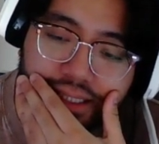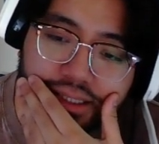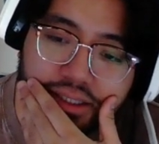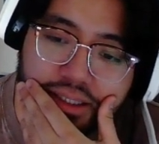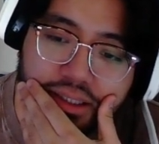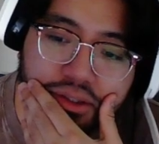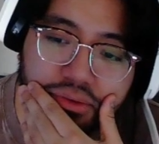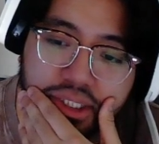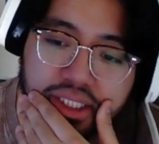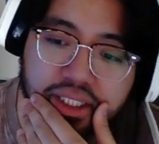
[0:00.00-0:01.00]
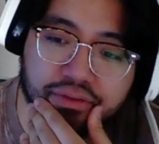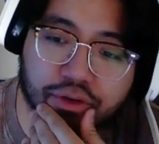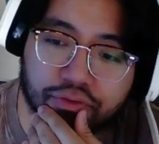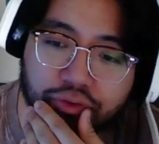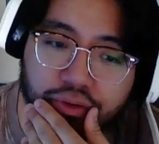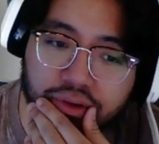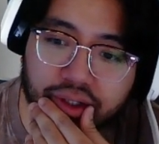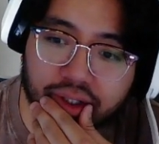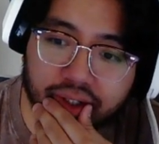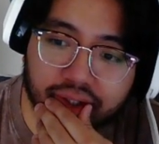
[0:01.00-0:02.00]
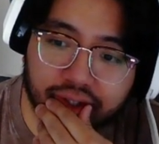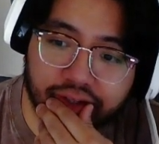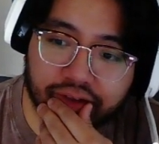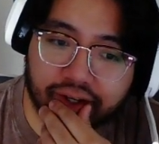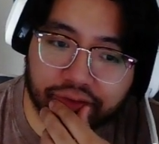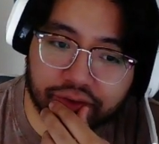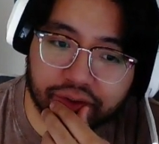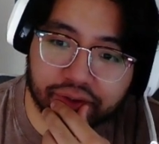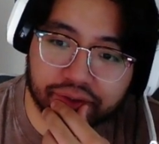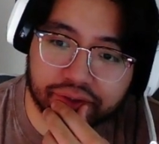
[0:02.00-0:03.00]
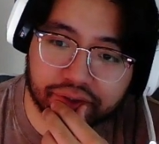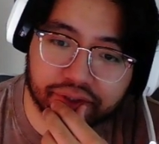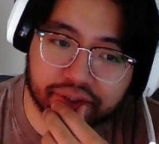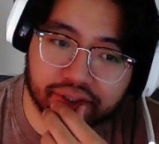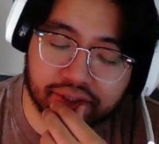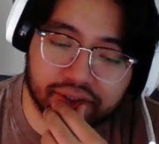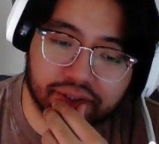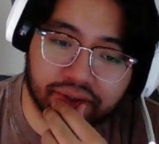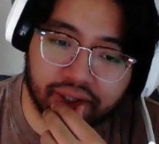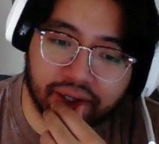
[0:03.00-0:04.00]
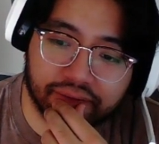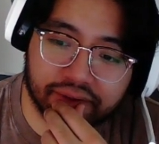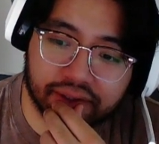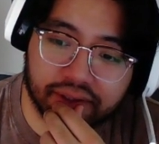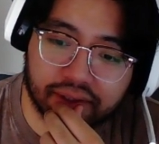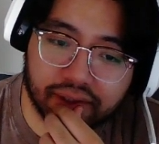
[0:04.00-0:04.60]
a green level 4. Even after all those searches, I just don't have it.